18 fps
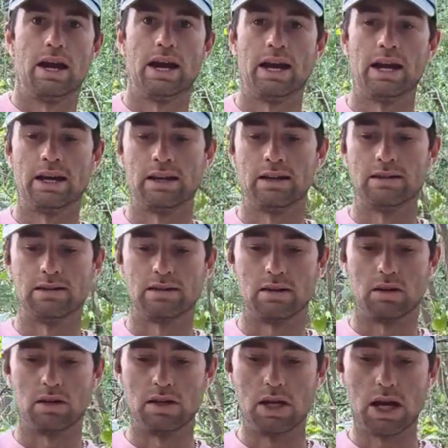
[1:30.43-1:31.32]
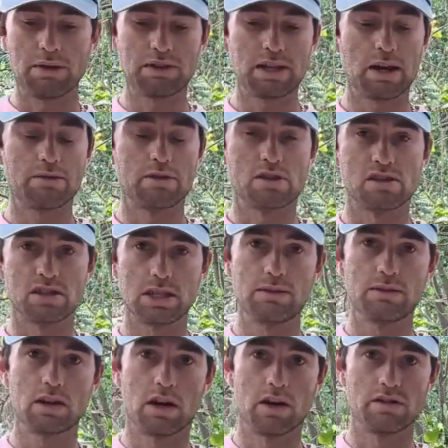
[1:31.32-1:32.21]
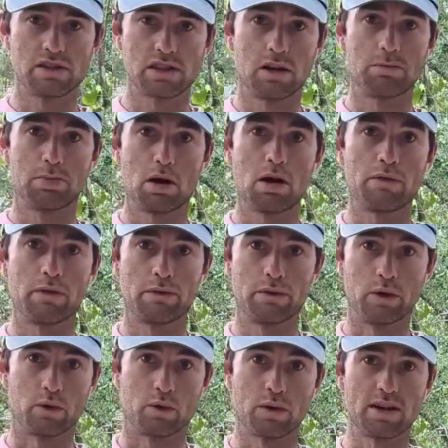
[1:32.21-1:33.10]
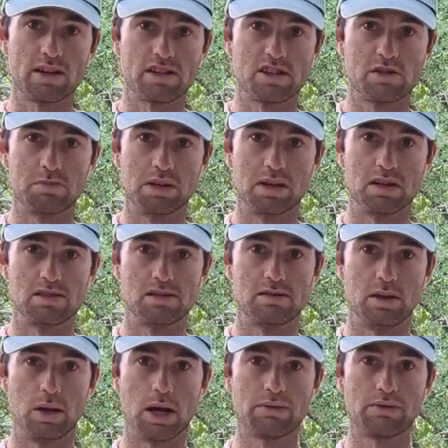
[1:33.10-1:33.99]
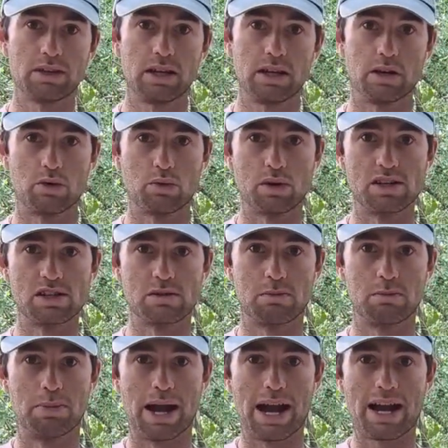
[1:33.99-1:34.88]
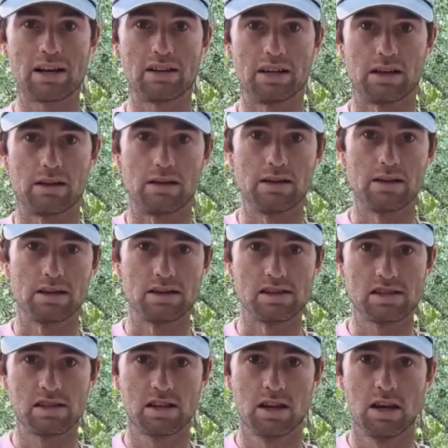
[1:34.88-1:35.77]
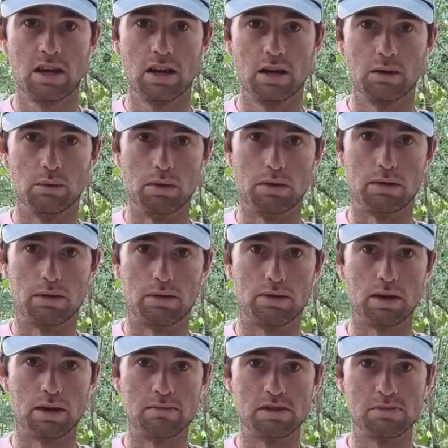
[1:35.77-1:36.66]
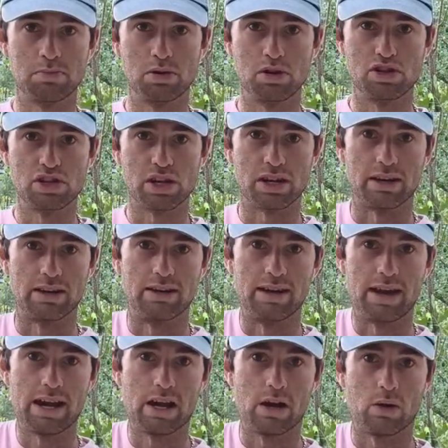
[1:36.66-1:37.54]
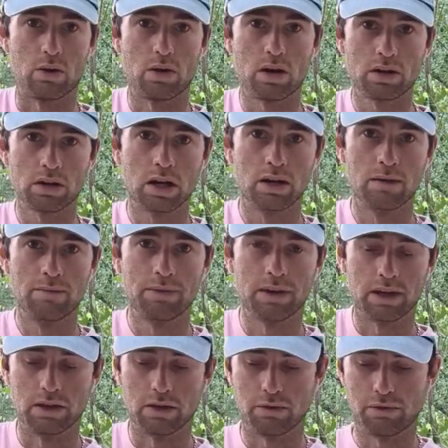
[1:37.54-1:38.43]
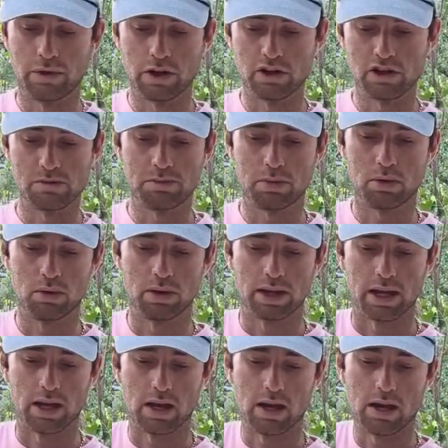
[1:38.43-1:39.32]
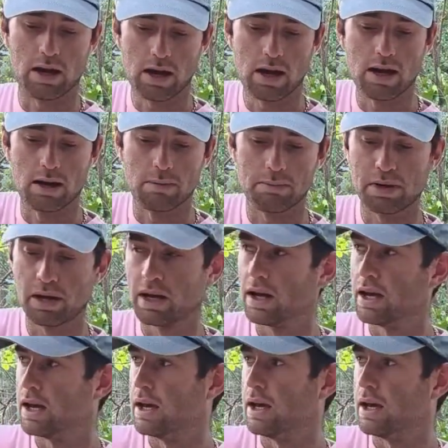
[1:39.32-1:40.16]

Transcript: And you have to have your sleeve cuffs up off of your wrists, because you have to get your wrist back like this, with the thumbs pushing down and the fingers pulling up.